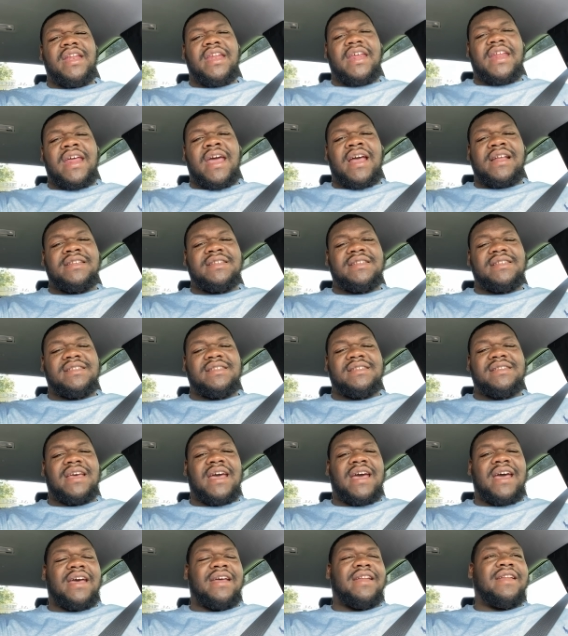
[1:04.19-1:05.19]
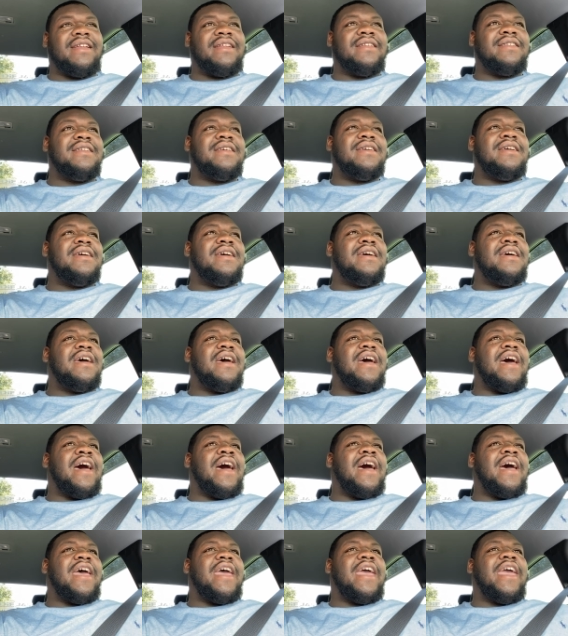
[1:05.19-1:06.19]
that I
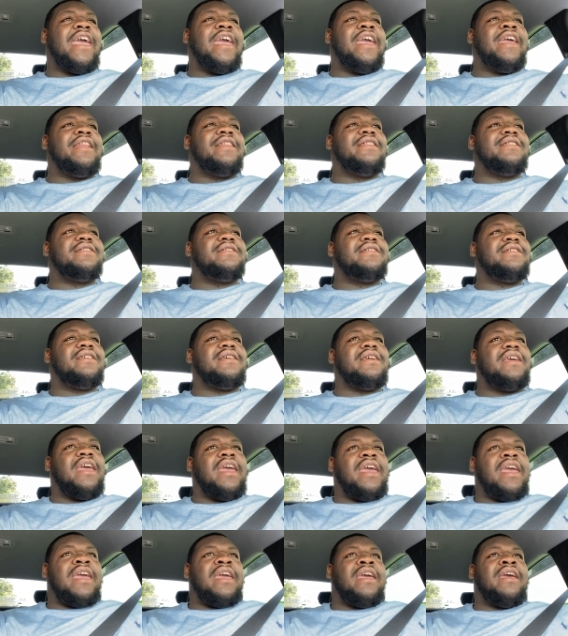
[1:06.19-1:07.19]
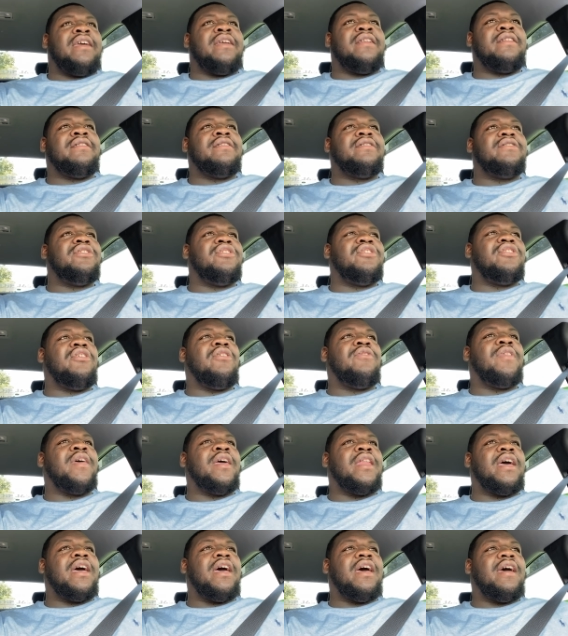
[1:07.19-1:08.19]
hate and,
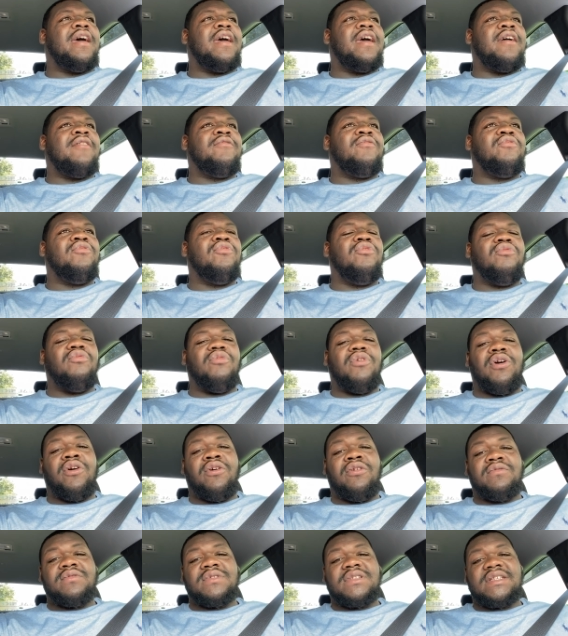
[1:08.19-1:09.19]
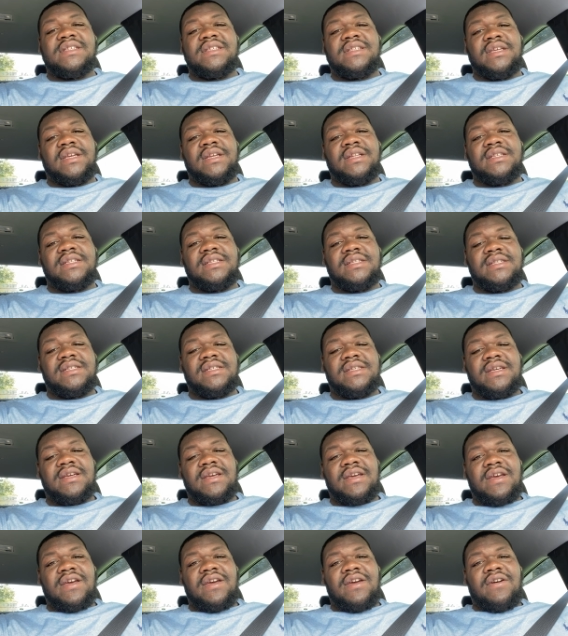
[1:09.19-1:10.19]
that I have grown since
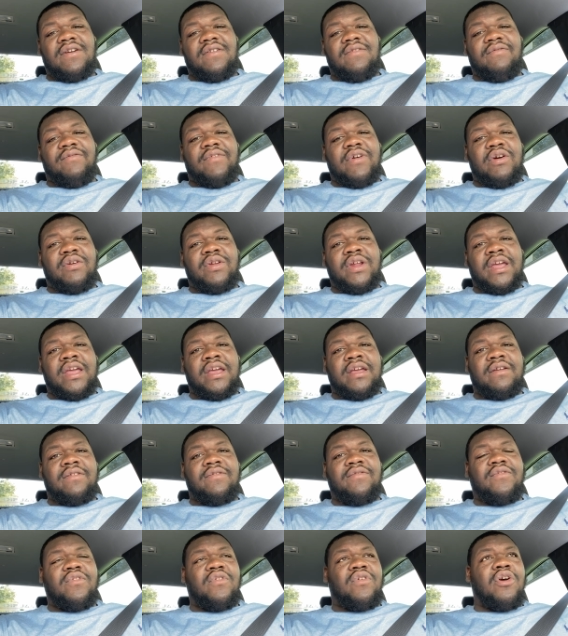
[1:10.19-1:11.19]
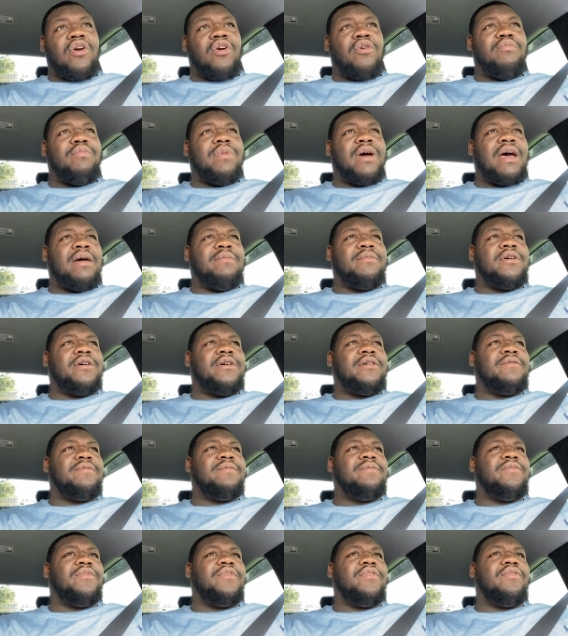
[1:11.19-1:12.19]
voting for Obama
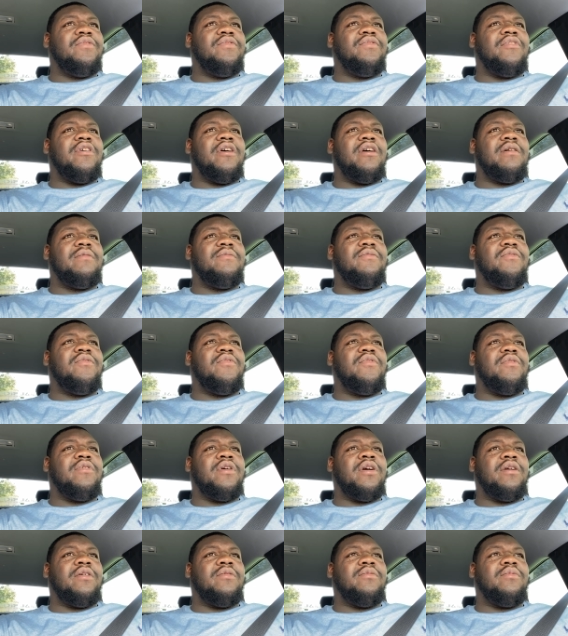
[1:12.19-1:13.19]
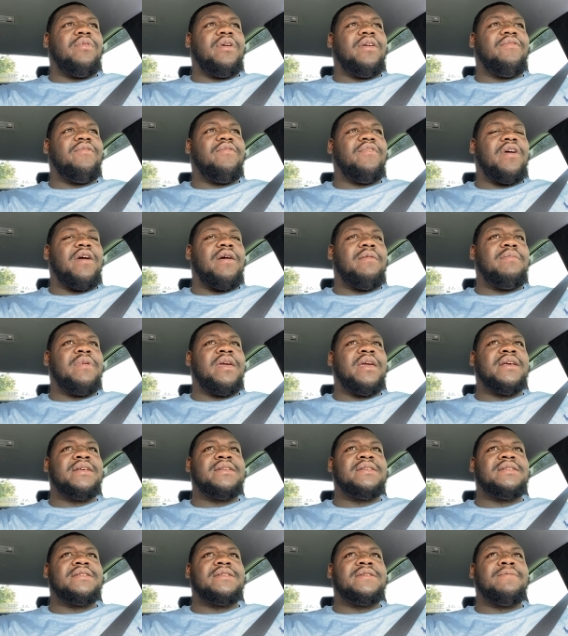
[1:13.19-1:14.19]
from
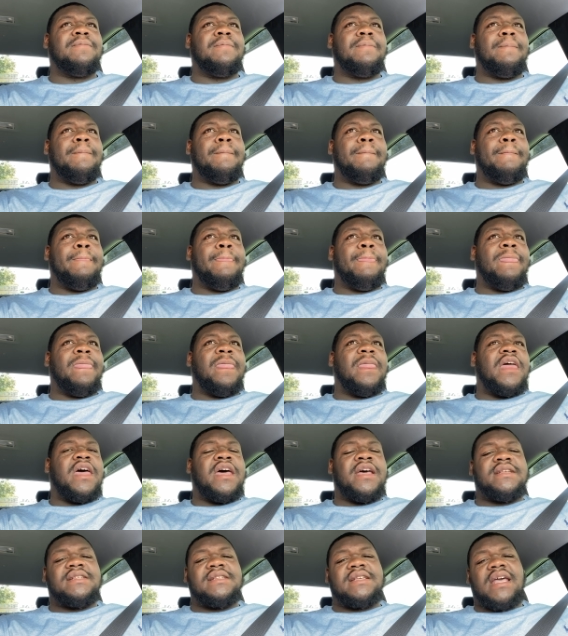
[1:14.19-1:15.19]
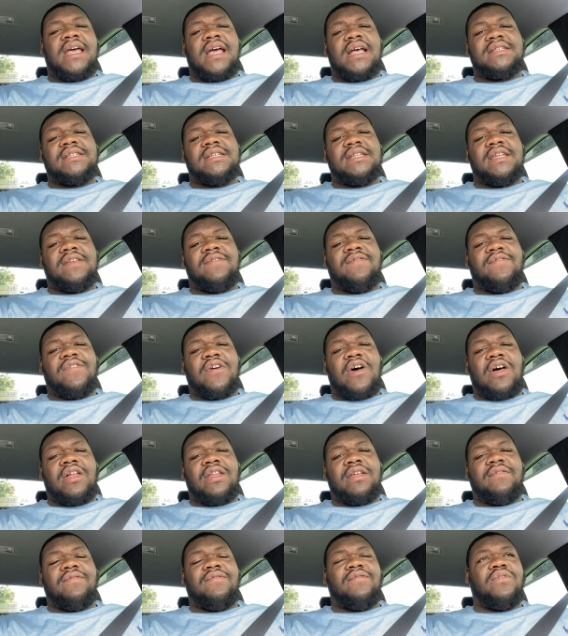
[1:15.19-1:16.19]
is us constantly
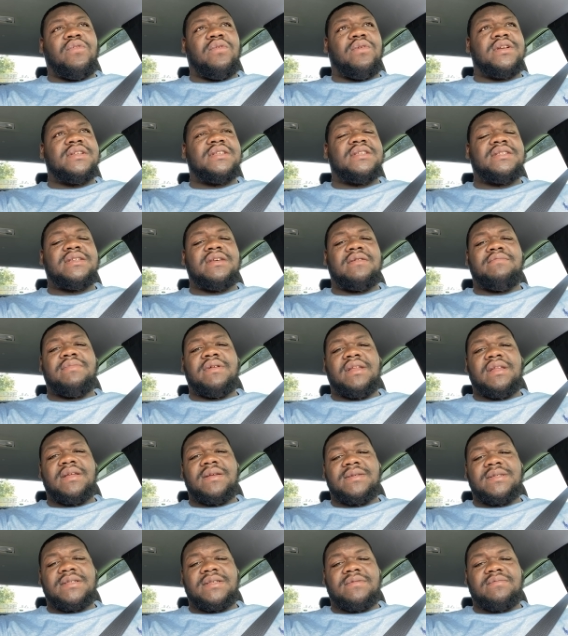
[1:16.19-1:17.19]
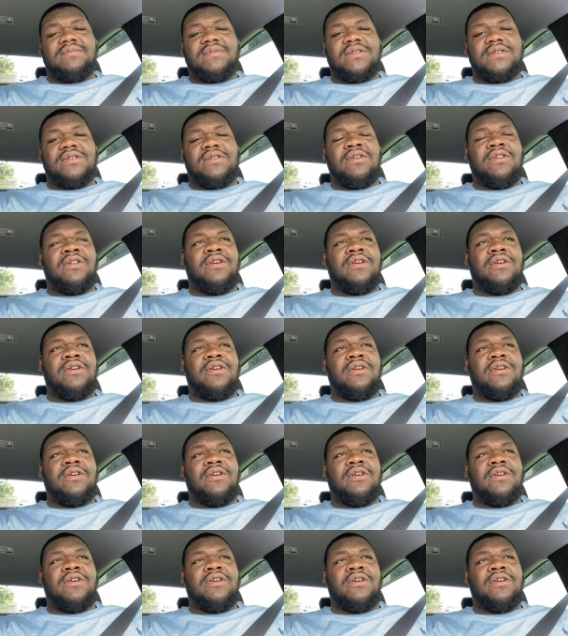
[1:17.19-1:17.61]
falling for symbolisms.